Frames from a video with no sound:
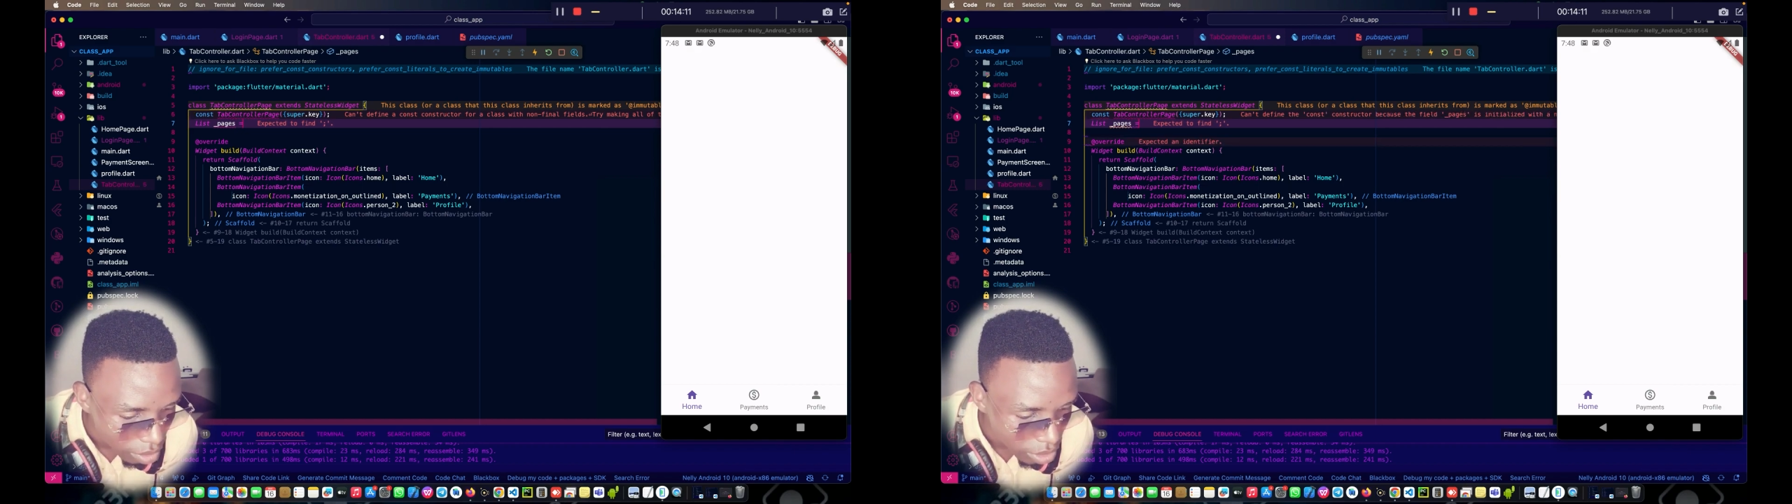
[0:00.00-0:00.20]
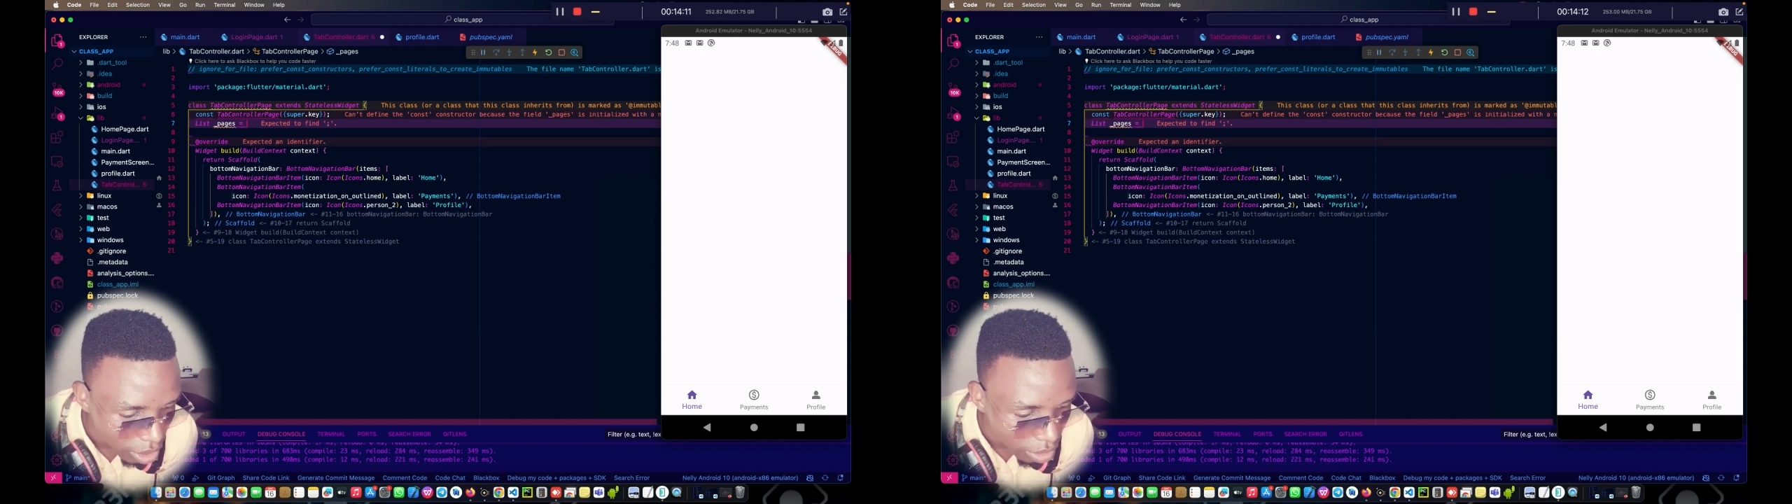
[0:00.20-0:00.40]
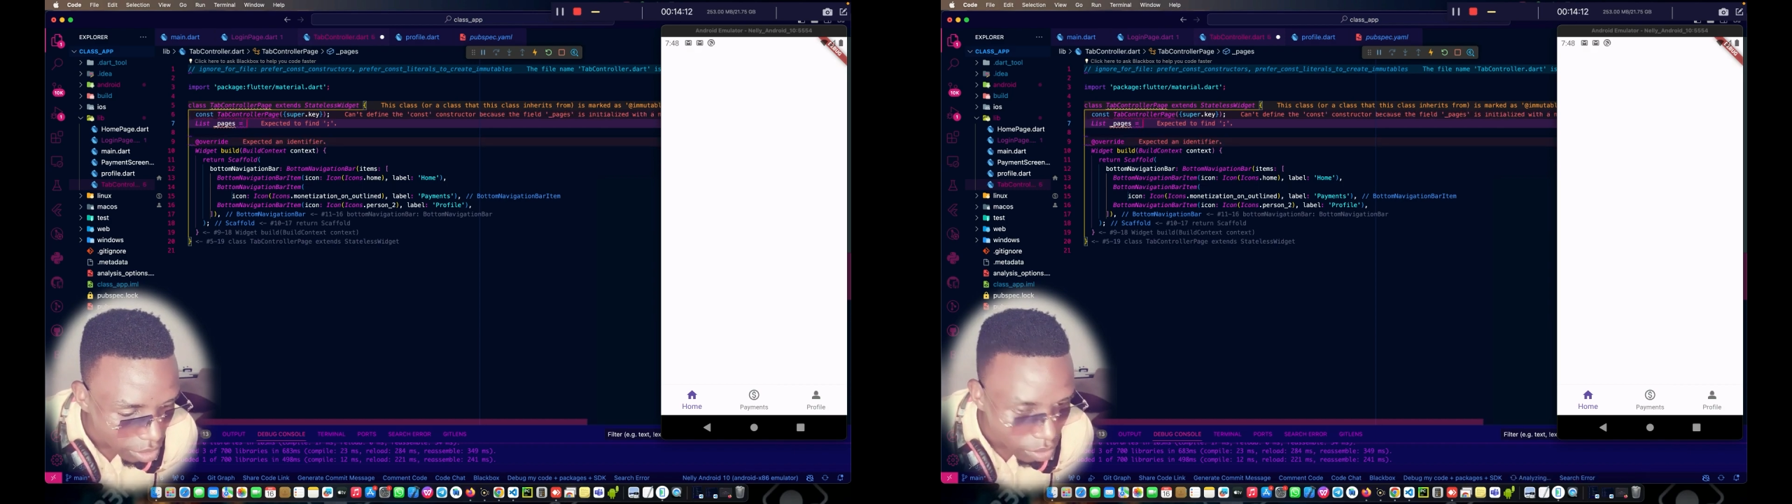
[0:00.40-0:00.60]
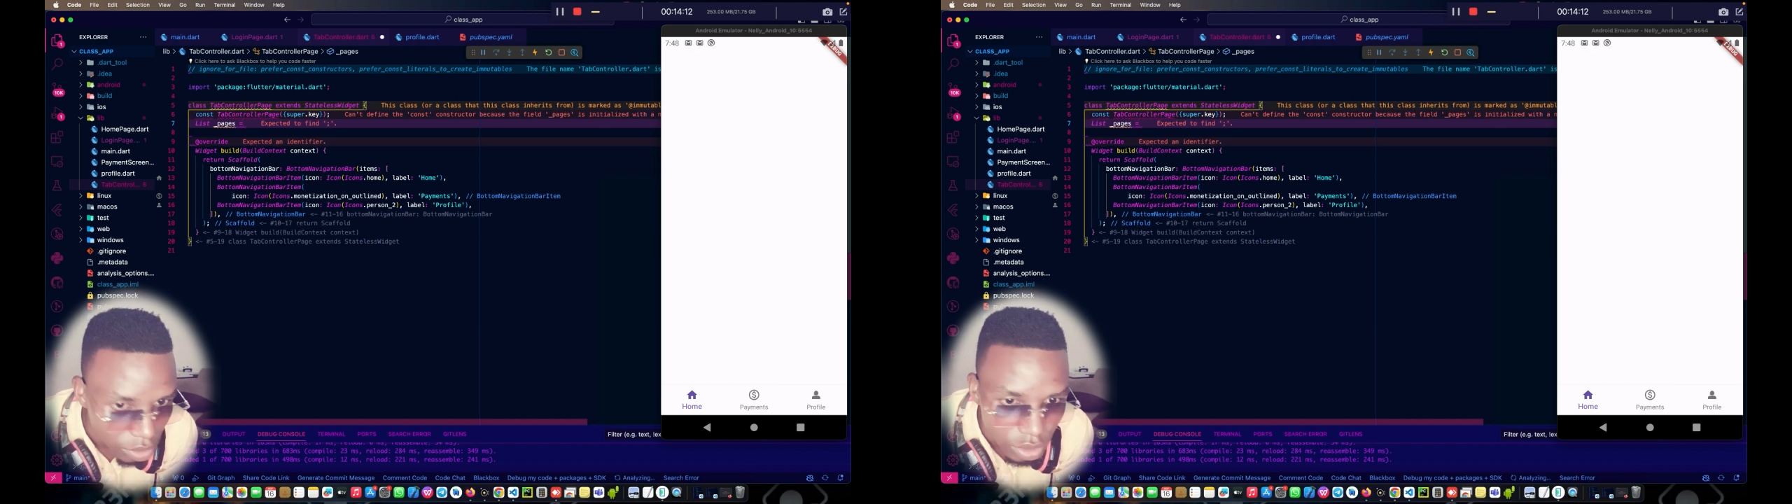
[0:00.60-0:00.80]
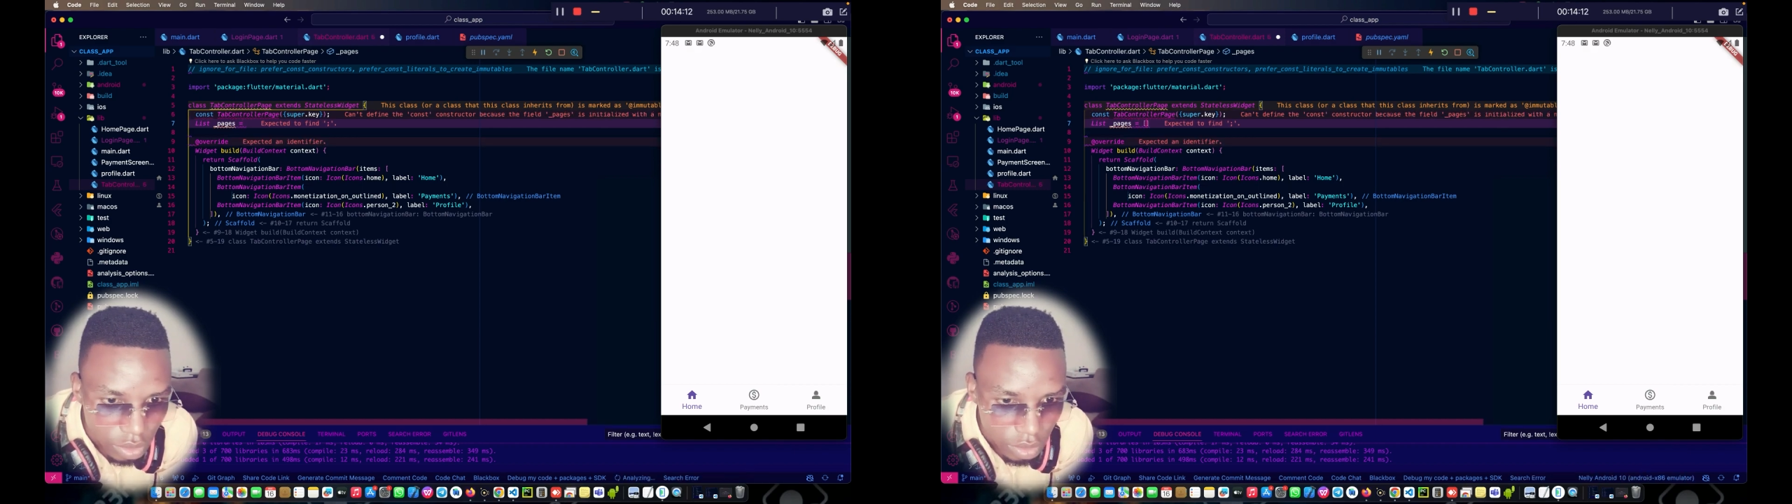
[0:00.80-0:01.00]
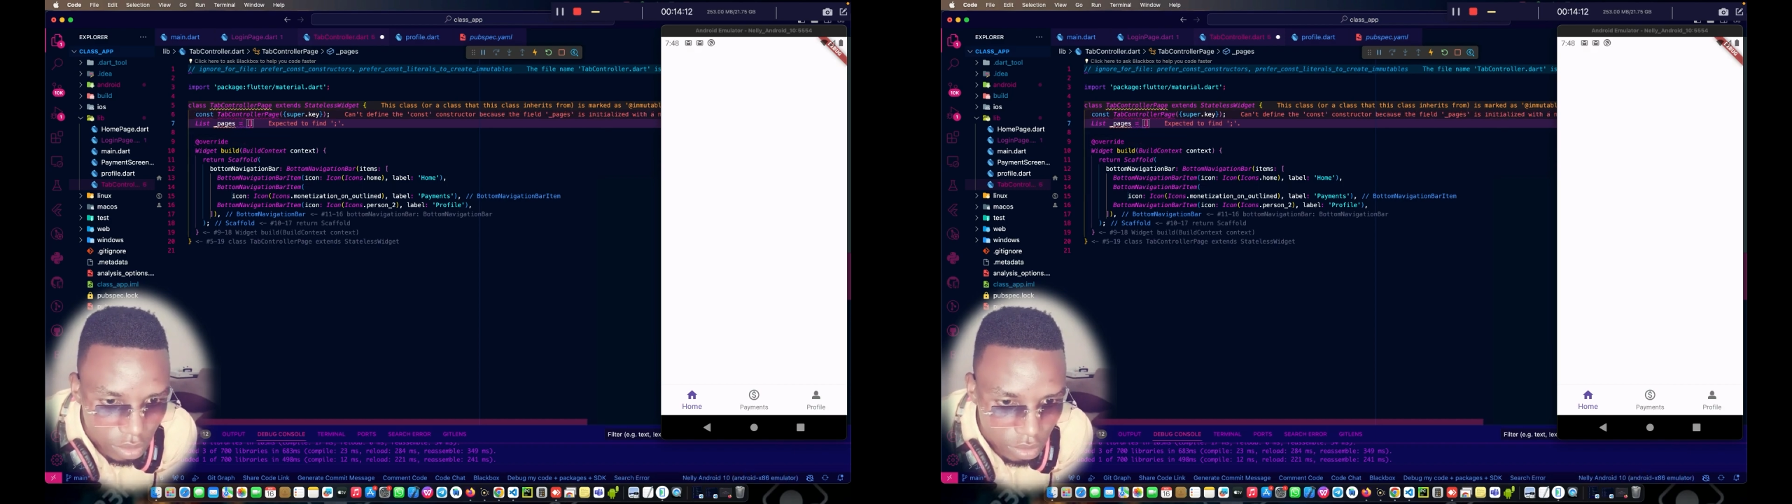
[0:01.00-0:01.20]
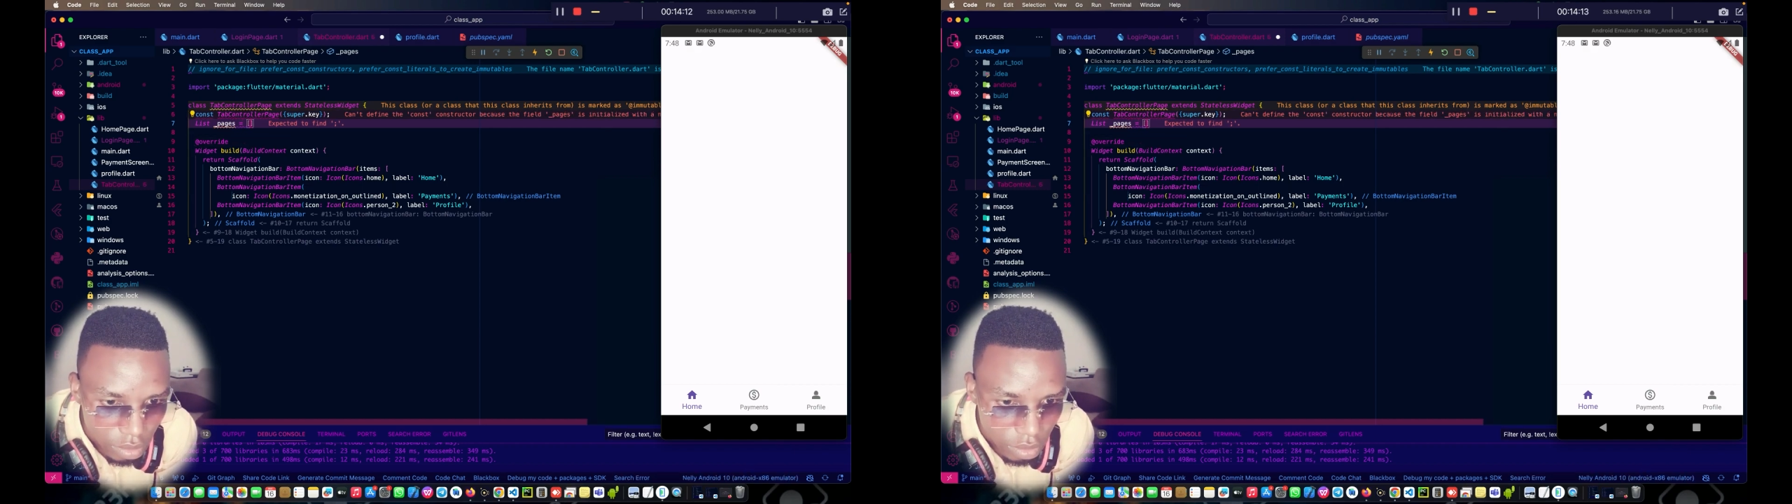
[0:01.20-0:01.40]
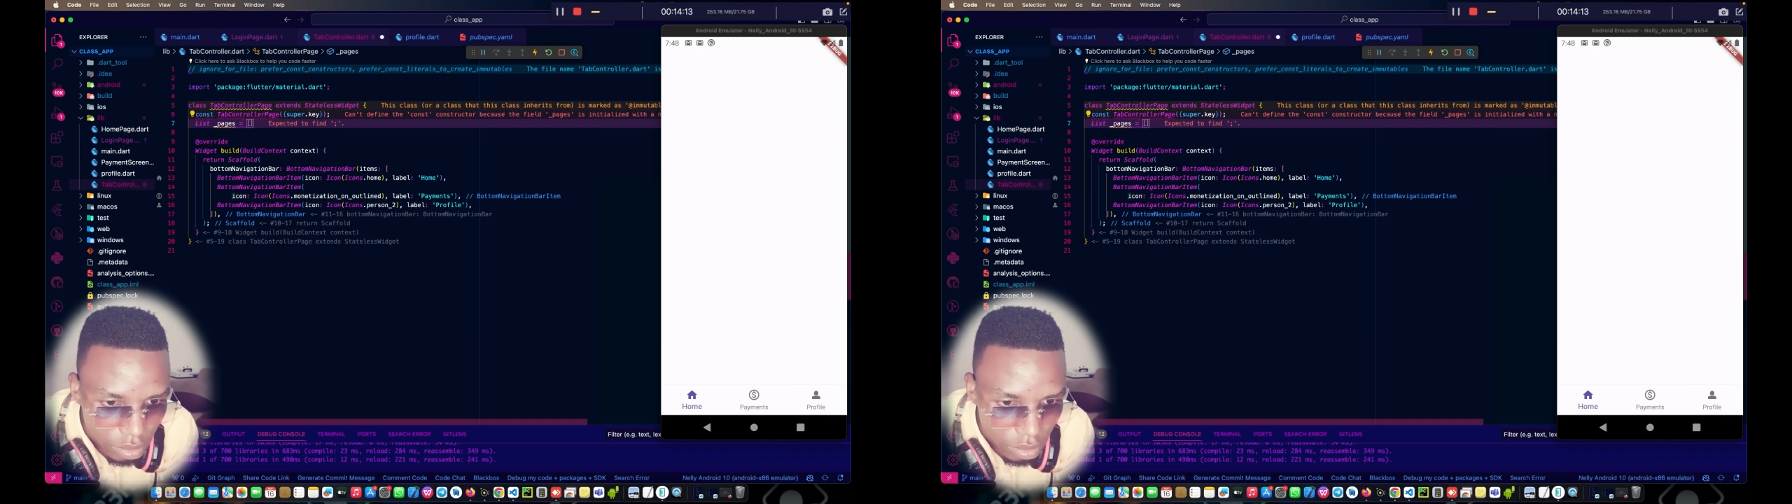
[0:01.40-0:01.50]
shall equal to